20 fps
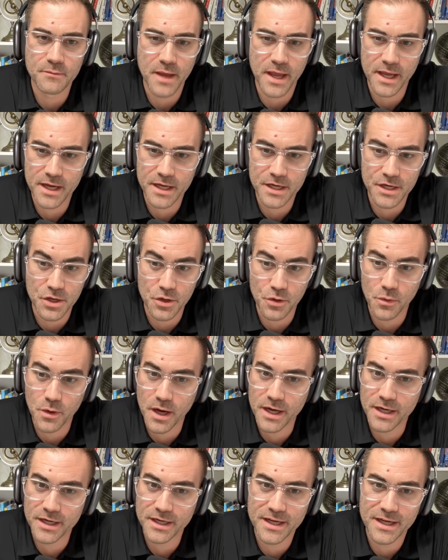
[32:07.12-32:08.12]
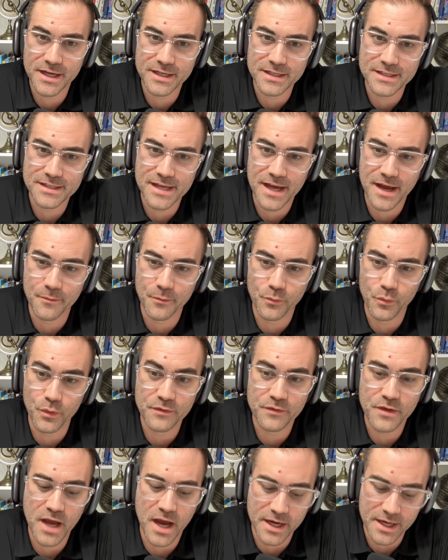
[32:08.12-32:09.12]
make a new one? Because
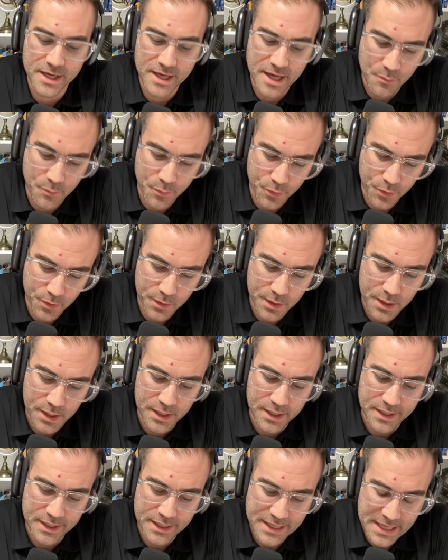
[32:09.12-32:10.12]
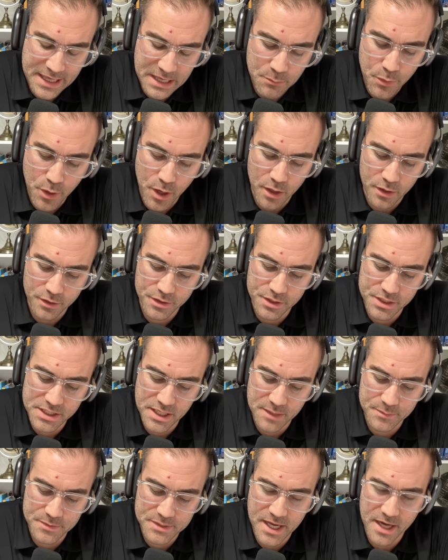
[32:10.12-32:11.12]
we've got a couple key
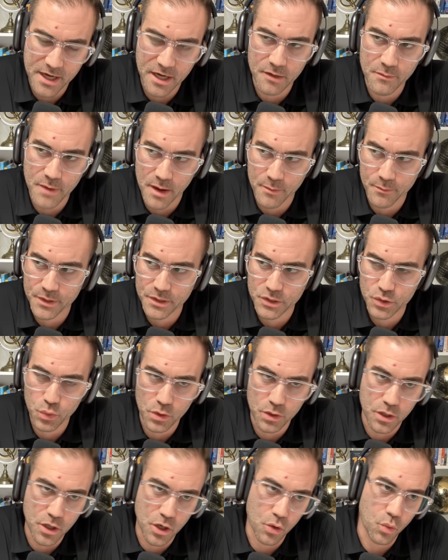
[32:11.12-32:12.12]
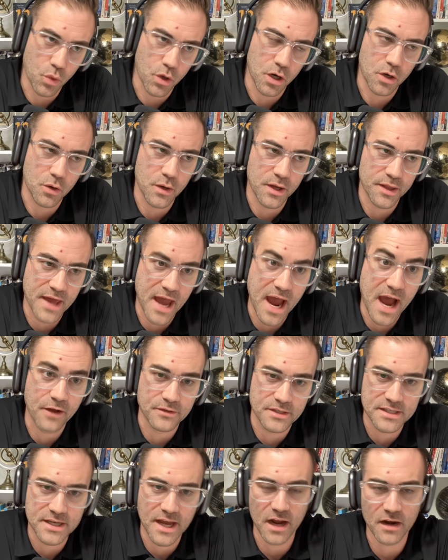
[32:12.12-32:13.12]
partnerships that our members will go work with
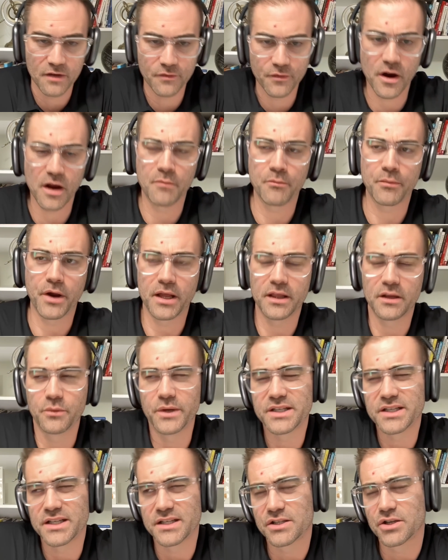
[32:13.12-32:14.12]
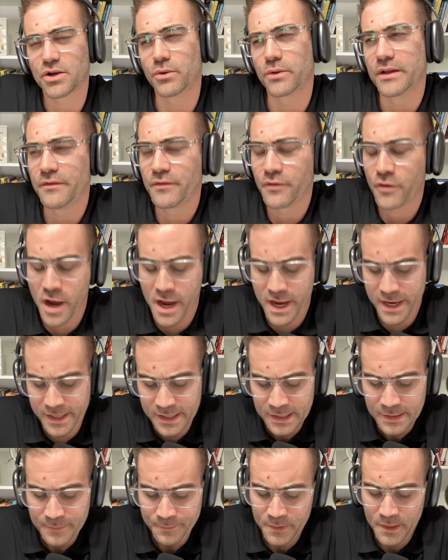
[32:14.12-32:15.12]
outside of our umbrella, which is totally fine.
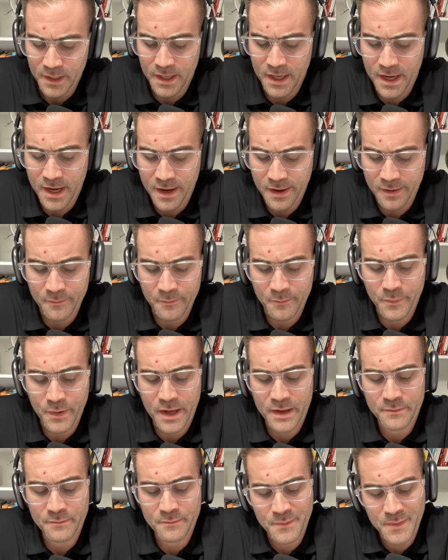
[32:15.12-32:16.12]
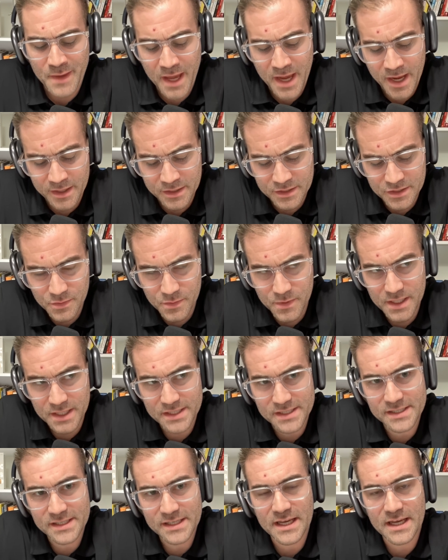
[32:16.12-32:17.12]
But man, do we
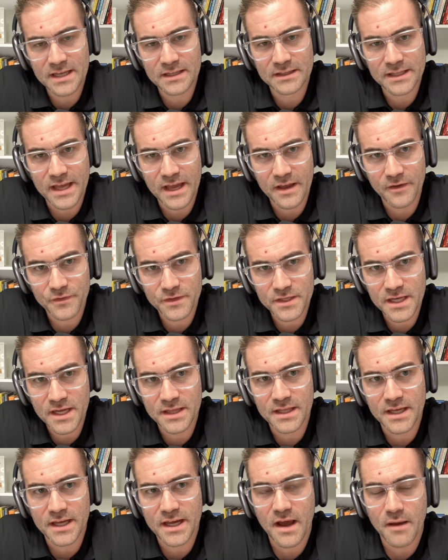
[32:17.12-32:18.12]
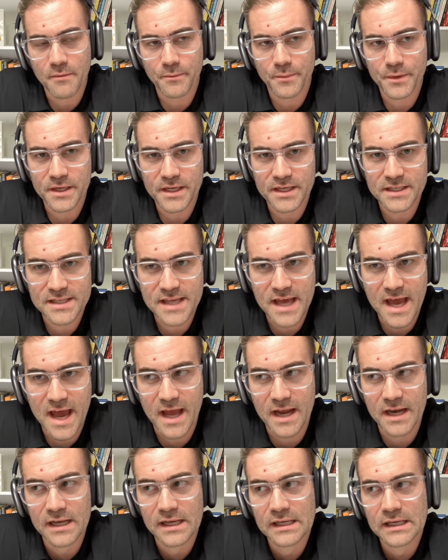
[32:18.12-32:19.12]
see a lift in the companies
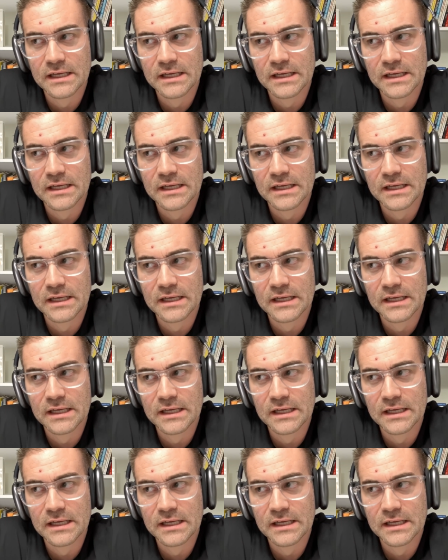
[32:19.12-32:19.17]
that,